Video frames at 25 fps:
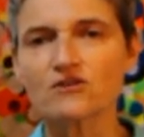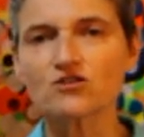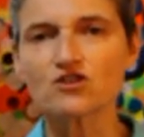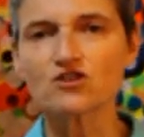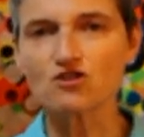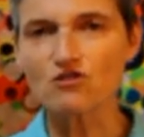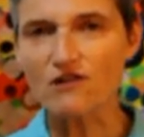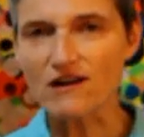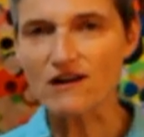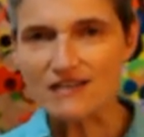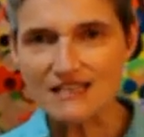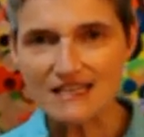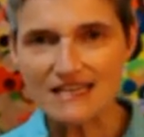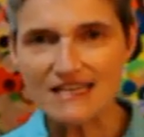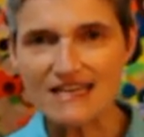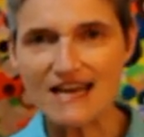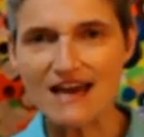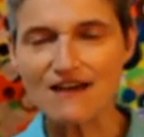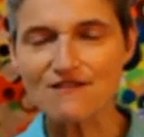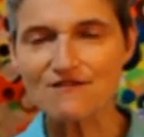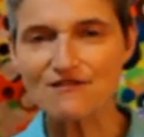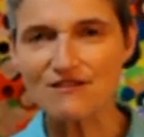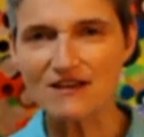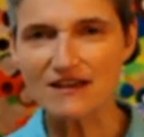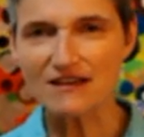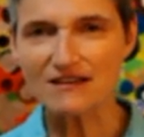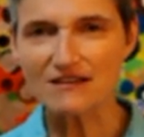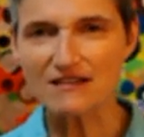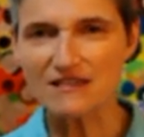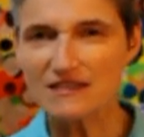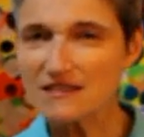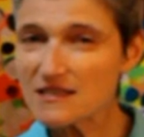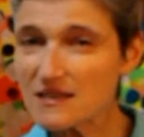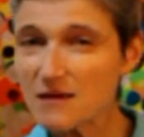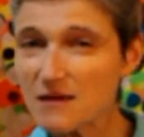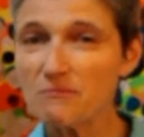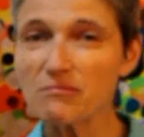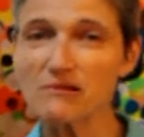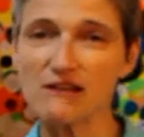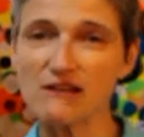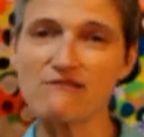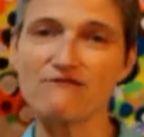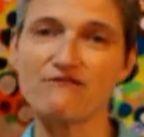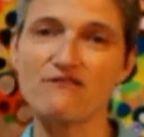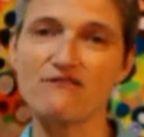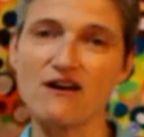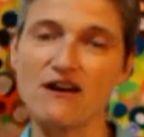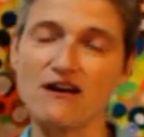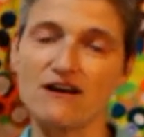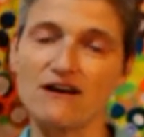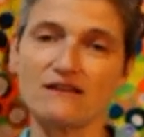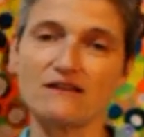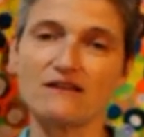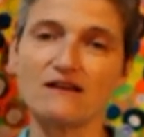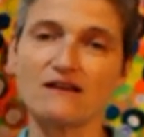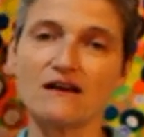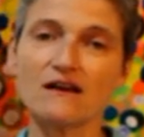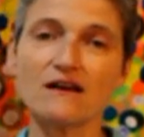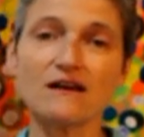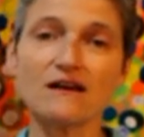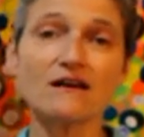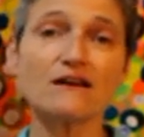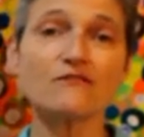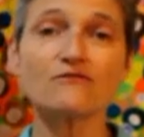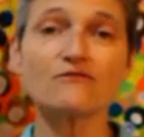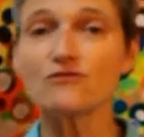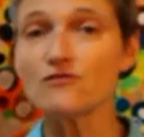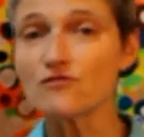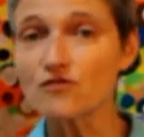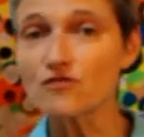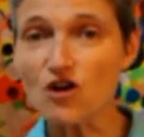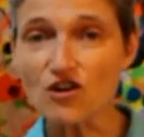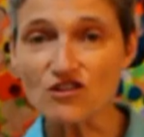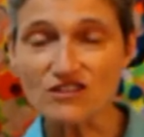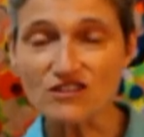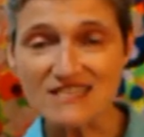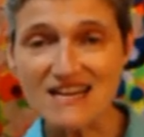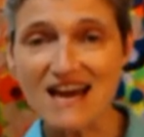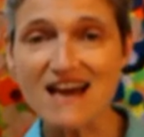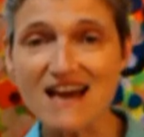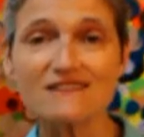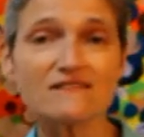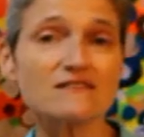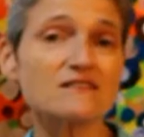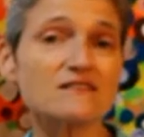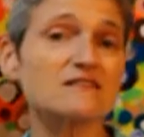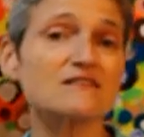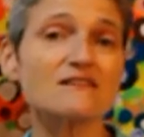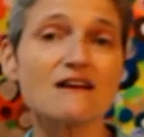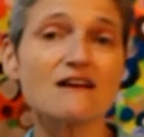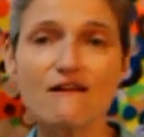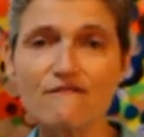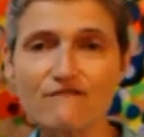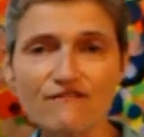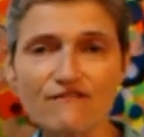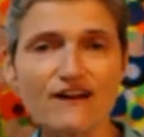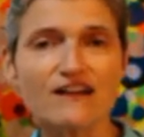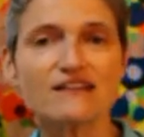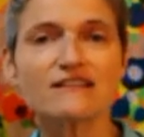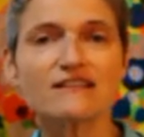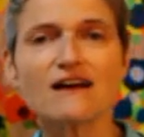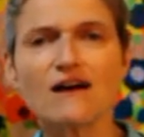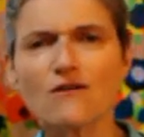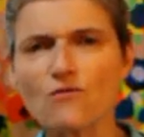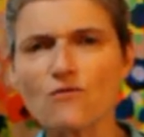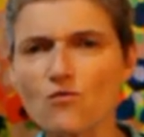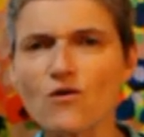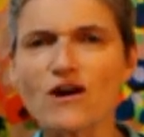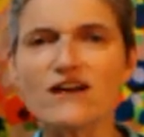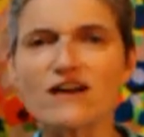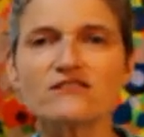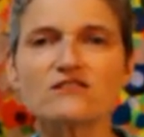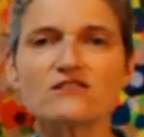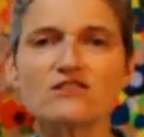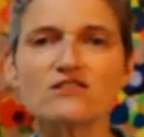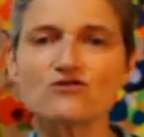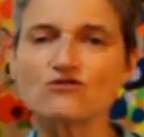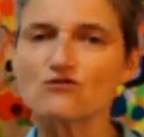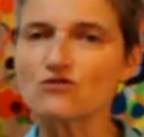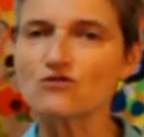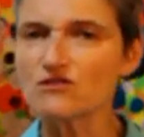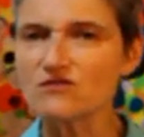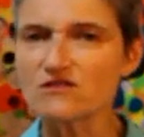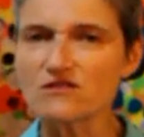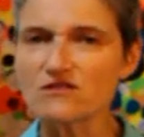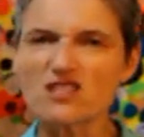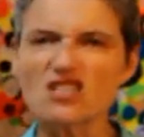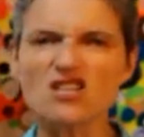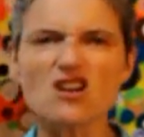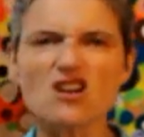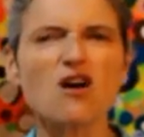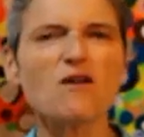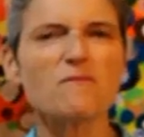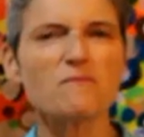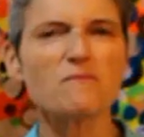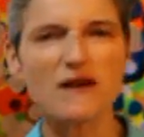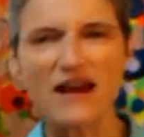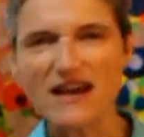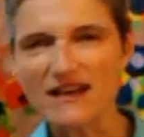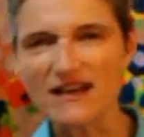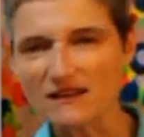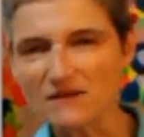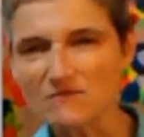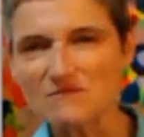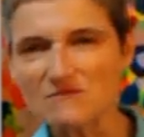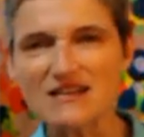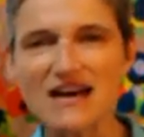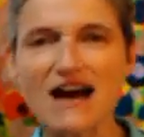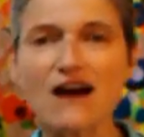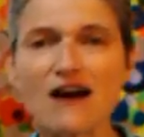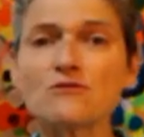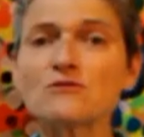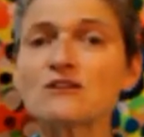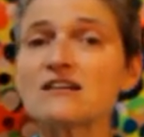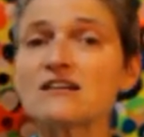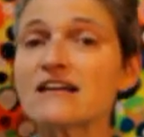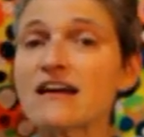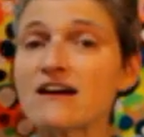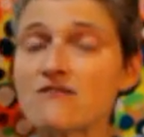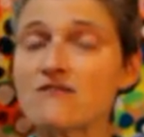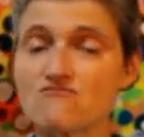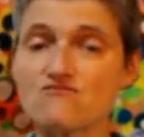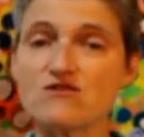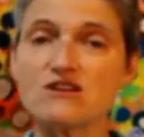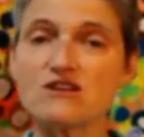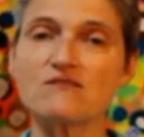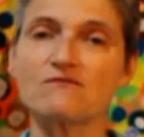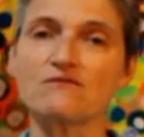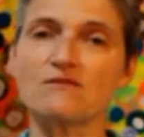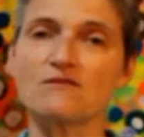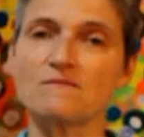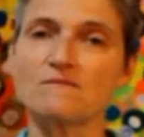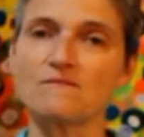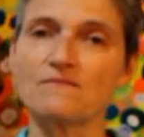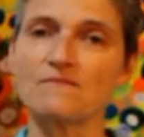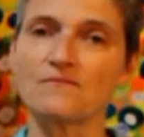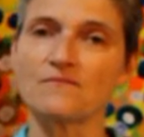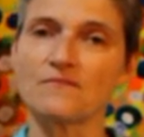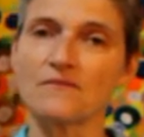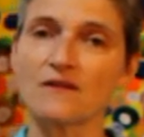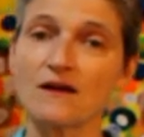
Try to get things simplified. If you've got debts, find out ways that you could start paying them down and get rid of them.